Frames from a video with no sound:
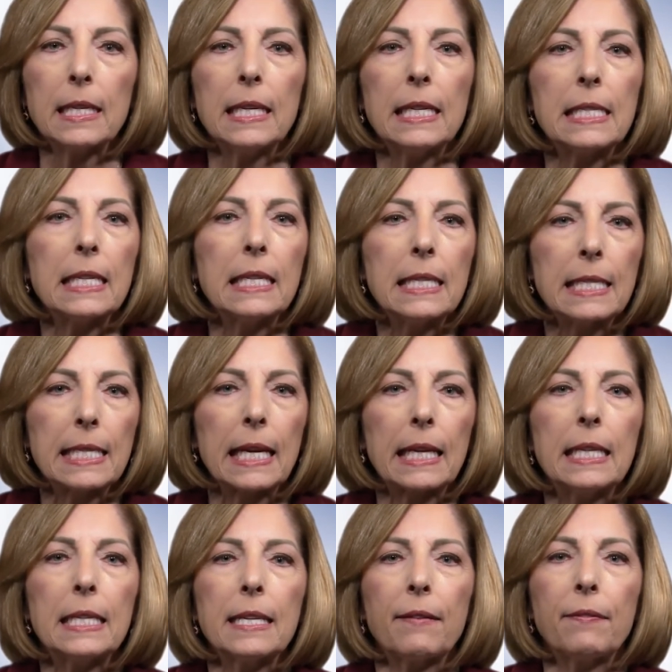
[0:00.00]
is a
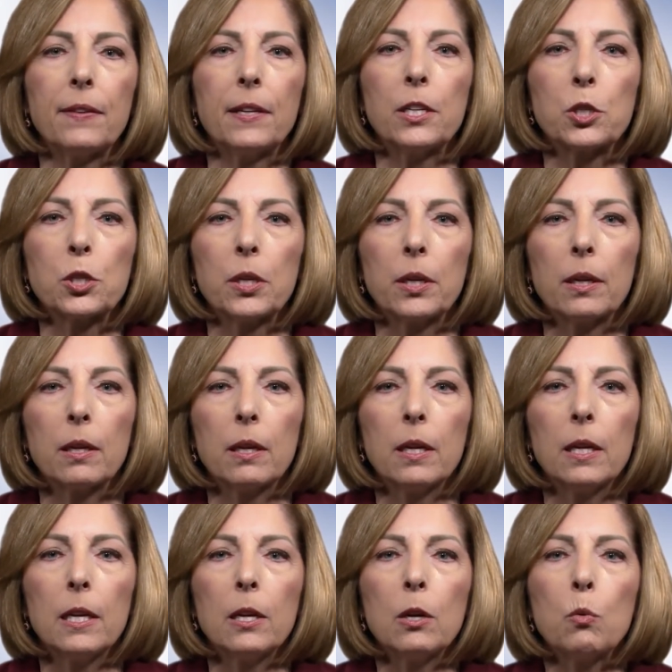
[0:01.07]
second definition.
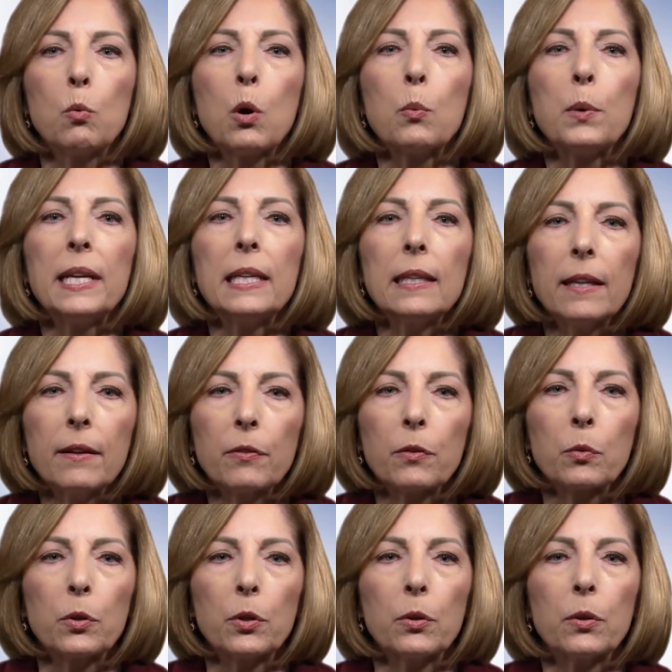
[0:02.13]
What we live
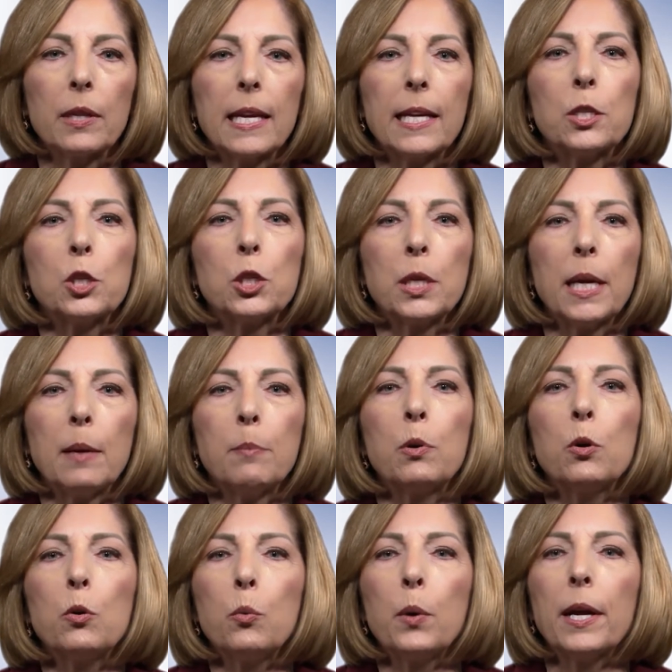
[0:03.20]
through that shape
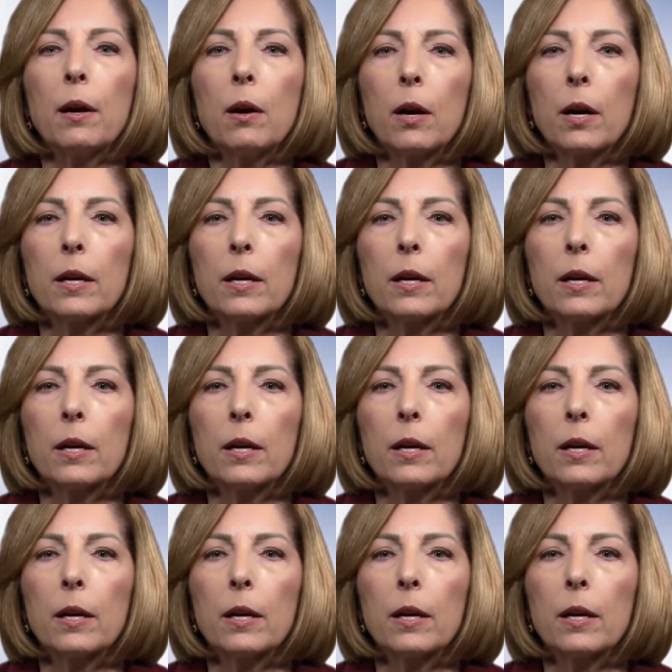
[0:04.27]
who we are